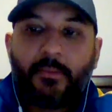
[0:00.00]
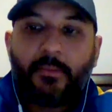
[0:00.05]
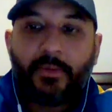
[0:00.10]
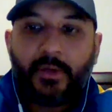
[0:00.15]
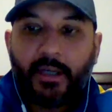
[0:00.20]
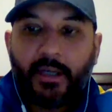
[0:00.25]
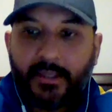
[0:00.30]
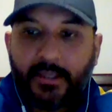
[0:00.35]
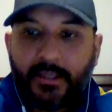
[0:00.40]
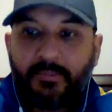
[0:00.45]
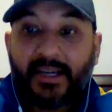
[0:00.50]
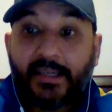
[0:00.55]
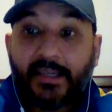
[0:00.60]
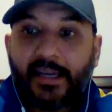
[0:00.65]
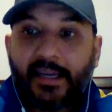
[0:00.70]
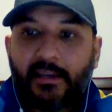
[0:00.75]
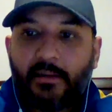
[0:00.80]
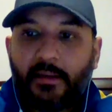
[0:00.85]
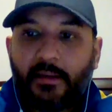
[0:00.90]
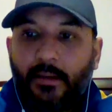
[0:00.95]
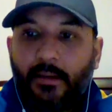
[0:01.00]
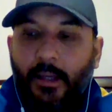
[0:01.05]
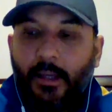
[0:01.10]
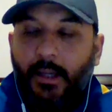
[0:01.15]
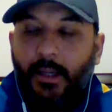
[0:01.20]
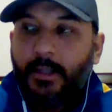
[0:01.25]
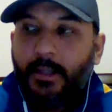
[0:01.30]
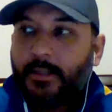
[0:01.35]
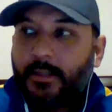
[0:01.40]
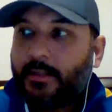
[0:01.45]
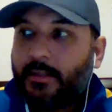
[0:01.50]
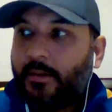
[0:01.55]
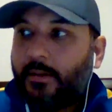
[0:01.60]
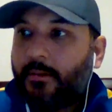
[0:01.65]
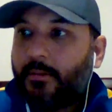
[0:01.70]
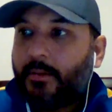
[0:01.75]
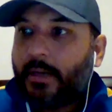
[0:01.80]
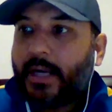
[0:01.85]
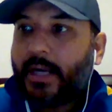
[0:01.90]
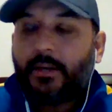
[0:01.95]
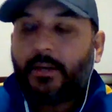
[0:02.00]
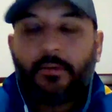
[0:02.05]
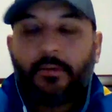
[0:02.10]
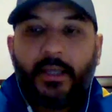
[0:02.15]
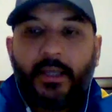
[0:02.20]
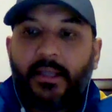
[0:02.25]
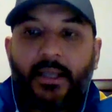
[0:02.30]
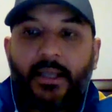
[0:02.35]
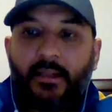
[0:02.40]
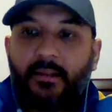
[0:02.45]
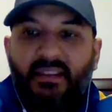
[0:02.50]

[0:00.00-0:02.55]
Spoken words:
are pretty spectacular. So I don't think